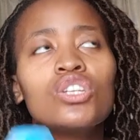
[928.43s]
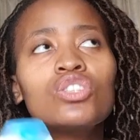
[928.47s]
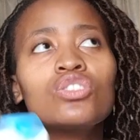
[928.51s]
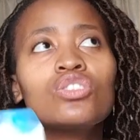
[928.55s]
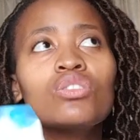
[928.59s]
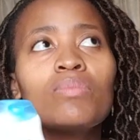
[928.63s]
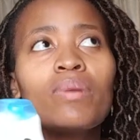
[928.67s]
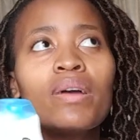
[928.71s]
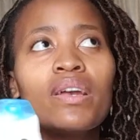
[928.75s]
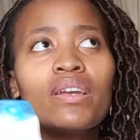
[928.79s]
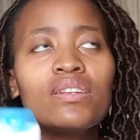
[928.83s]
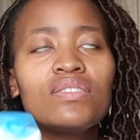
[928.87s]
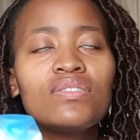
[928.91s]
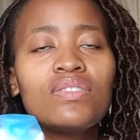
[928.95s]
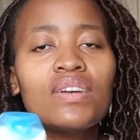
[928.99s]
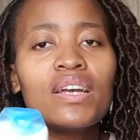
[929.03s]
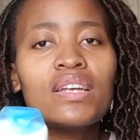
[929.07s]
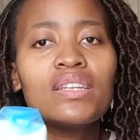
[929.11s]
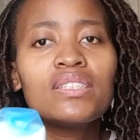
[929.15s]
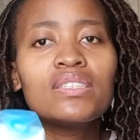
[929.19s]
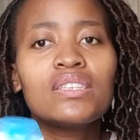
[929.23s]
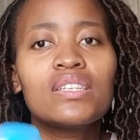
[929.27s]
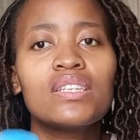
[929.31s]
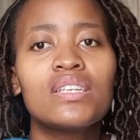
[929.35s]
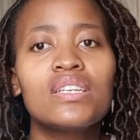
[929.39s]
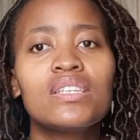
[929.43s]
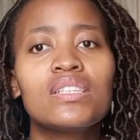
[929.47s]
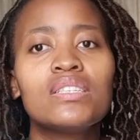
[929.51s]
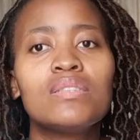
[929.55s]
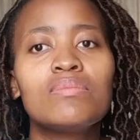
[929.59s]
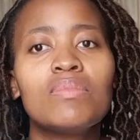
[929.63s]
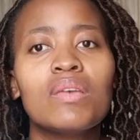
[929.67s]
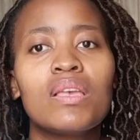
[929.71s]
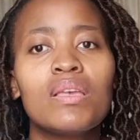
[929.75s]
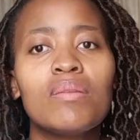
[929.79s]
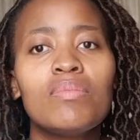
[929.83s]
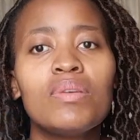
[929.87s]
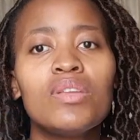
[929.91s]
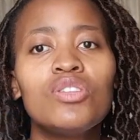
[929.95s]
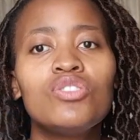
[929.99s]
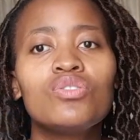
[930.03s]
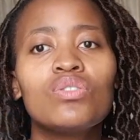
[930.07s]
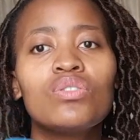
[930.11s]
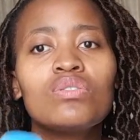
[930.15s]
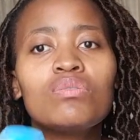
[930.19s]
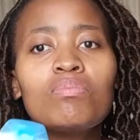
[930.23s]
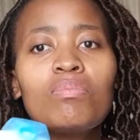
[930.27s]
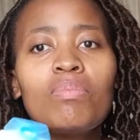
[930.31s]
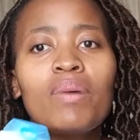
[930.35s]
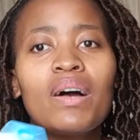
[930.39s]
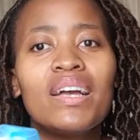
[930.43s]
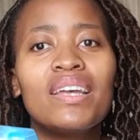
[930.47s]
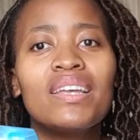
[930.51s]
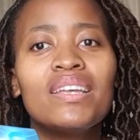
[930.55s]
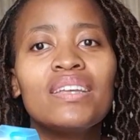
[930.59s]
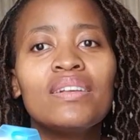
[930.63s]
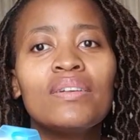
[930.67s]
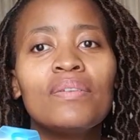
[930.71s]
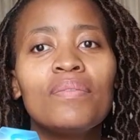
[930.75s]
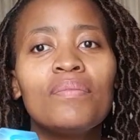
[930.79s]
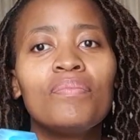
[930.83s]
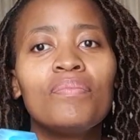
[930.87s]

So my advice is maybe don't buy